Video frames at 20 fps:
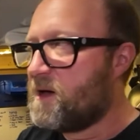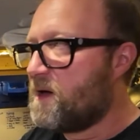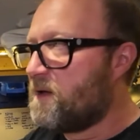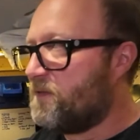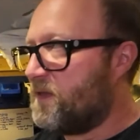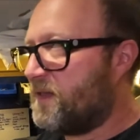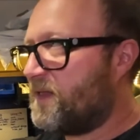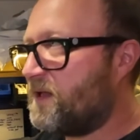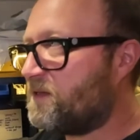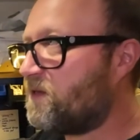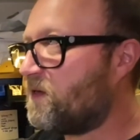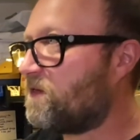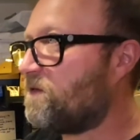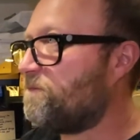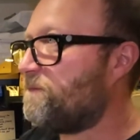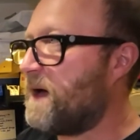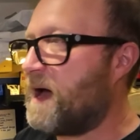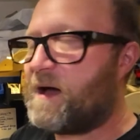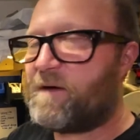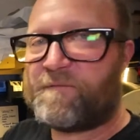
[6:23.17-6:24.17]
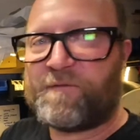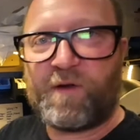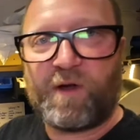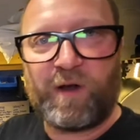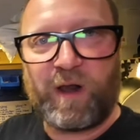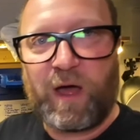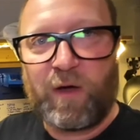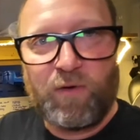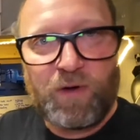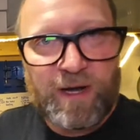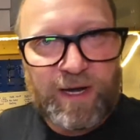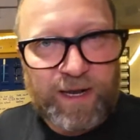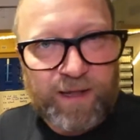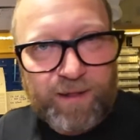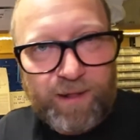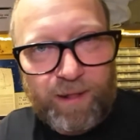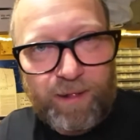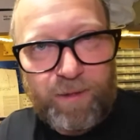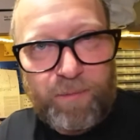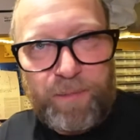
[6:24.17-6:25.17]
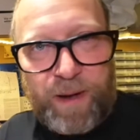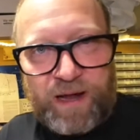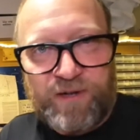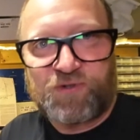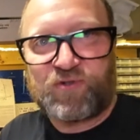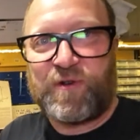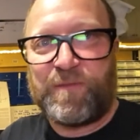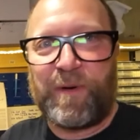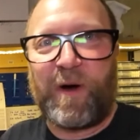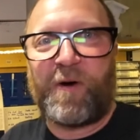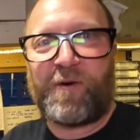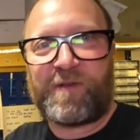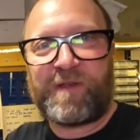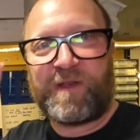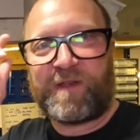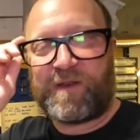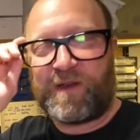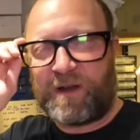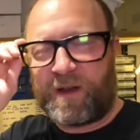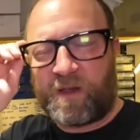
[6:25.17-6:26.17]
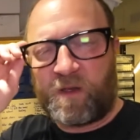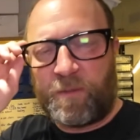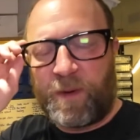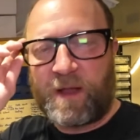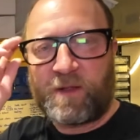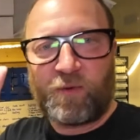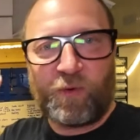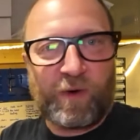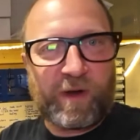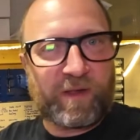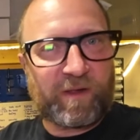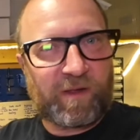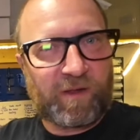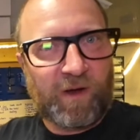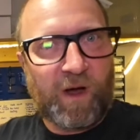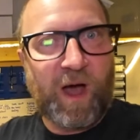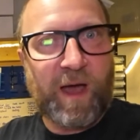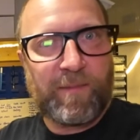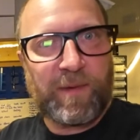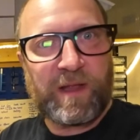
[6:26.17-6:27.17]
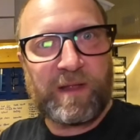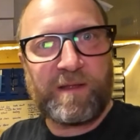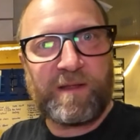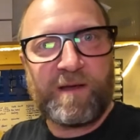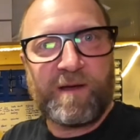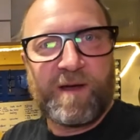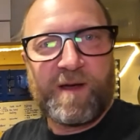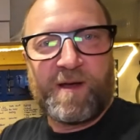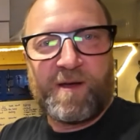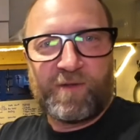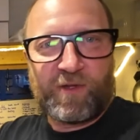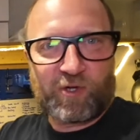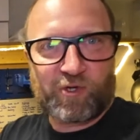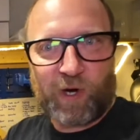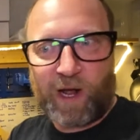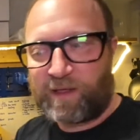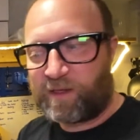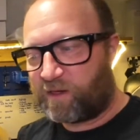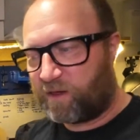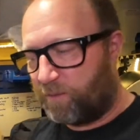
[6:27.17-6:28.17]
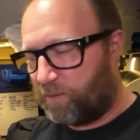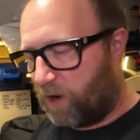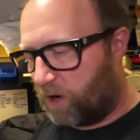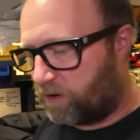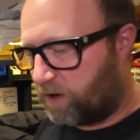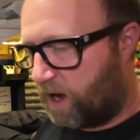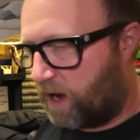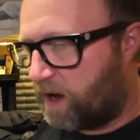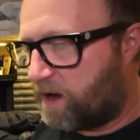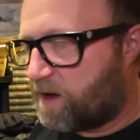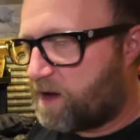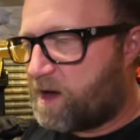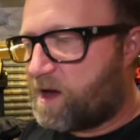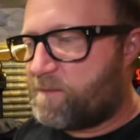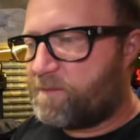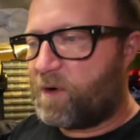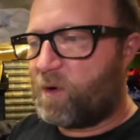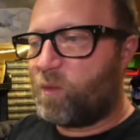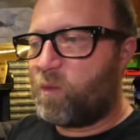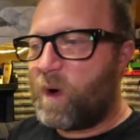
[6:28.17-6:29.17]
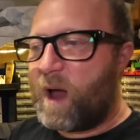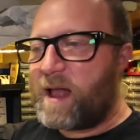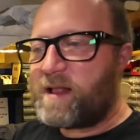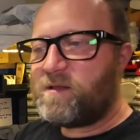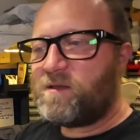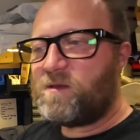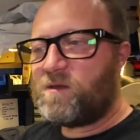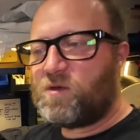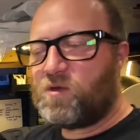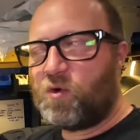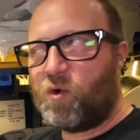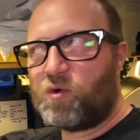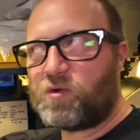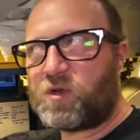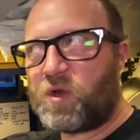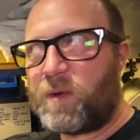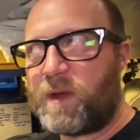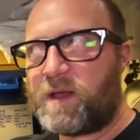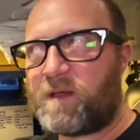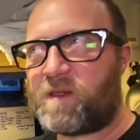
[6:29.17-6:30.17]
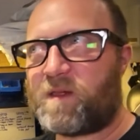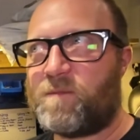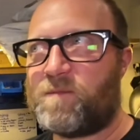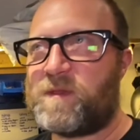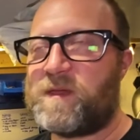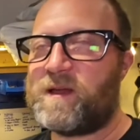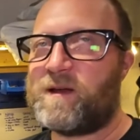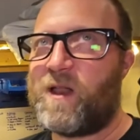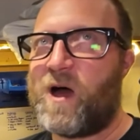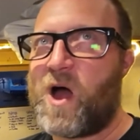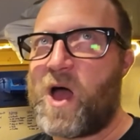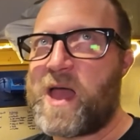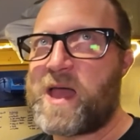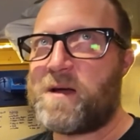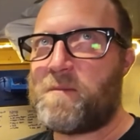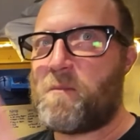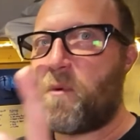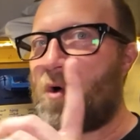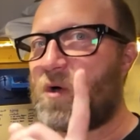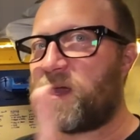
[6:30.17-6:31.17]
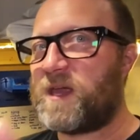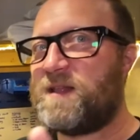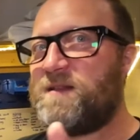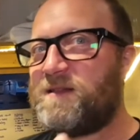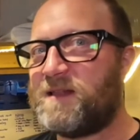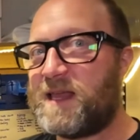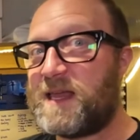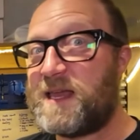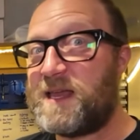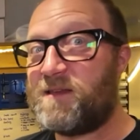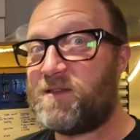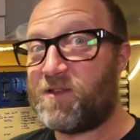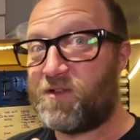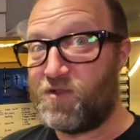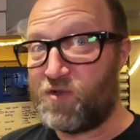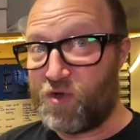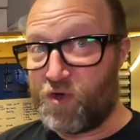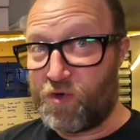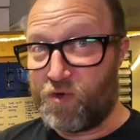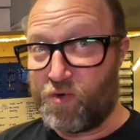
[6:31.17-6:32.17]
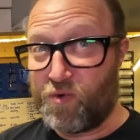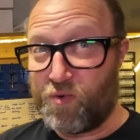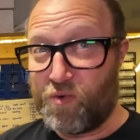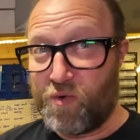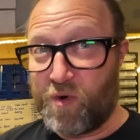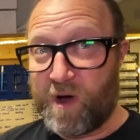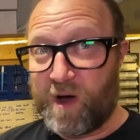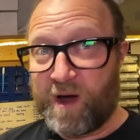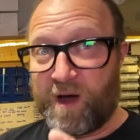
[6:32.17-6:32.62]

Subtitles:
Now that doesn't matter for a lowly little battery box that's going to spend all its time in the transom locker. But when you're doing something like Mochyn's new